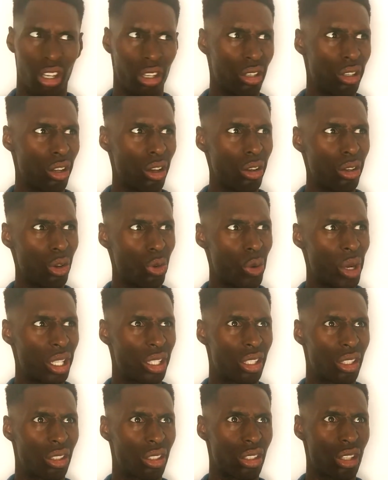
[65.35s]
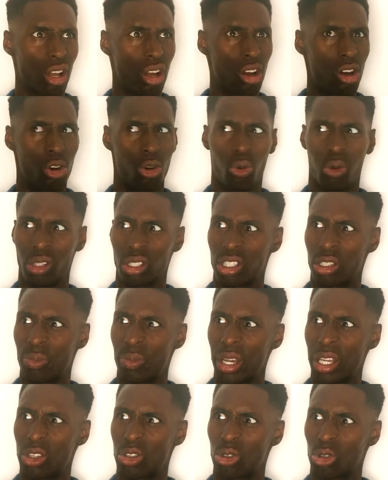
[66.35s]
You don't know where to start or what to
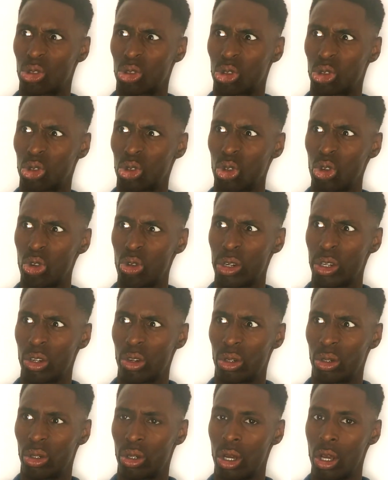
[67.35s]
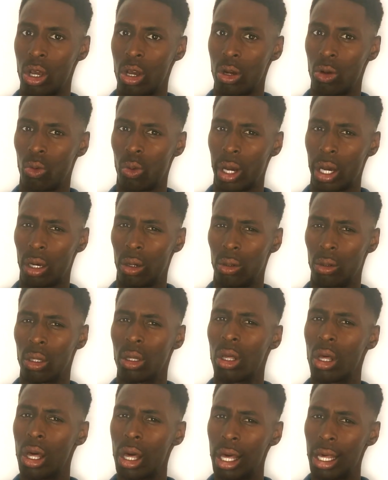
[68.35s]
base your story on. Well,
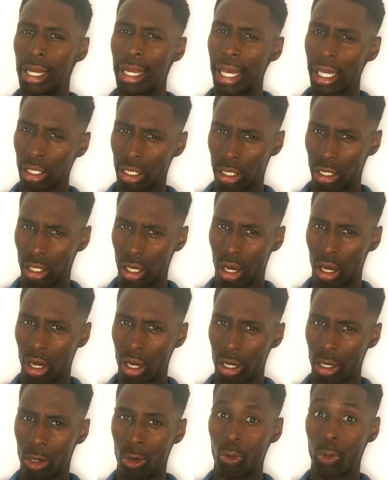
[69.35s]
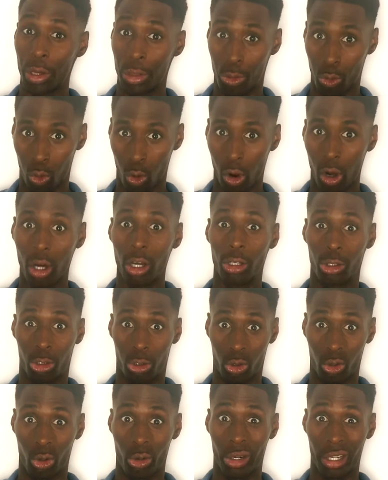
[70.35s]
let's start with what a
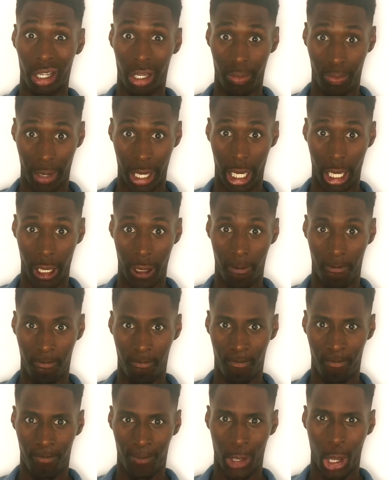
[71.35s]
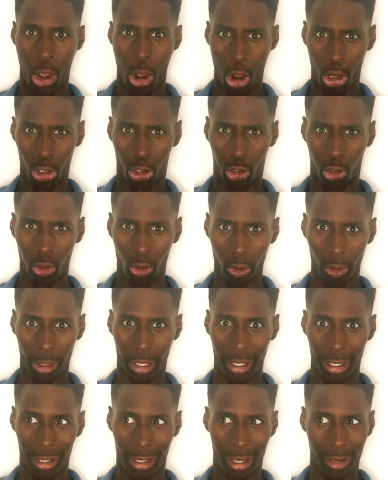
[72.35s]
story can be. A
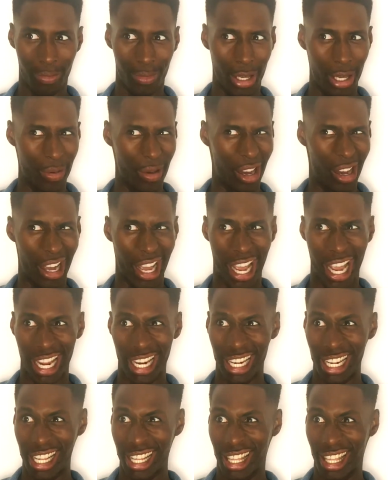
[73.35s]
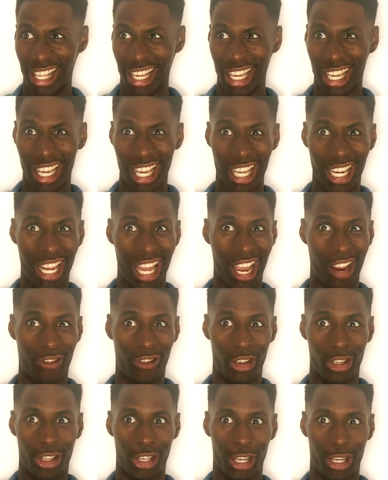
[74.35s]
story can be about anything and
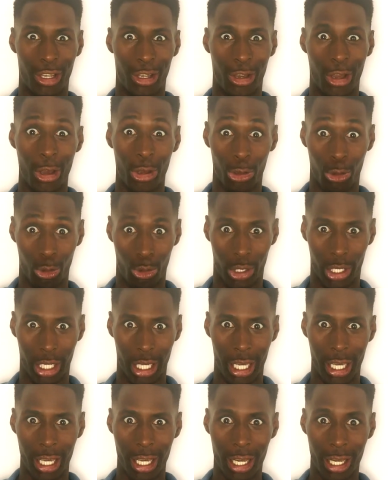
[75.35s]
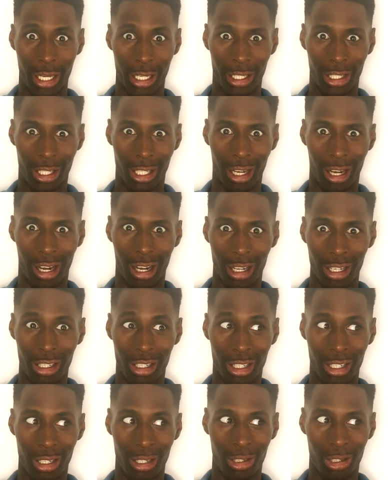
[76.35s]
everything you see, touch,
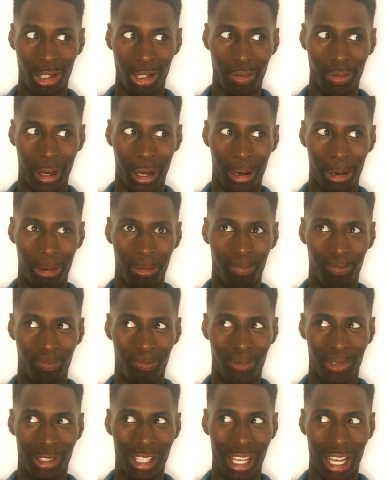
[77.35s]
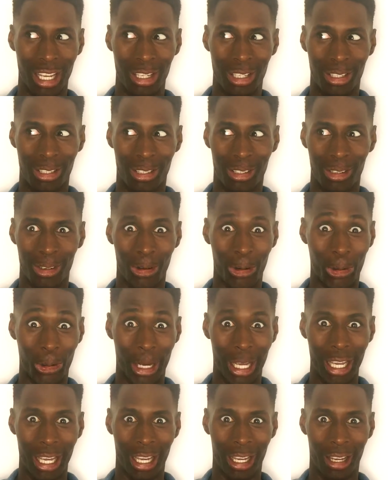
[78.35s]
smell, taste, or
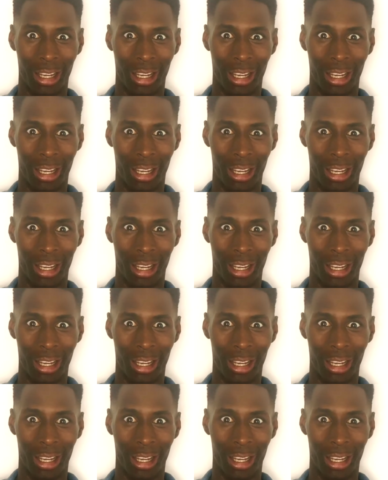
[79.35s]
hear.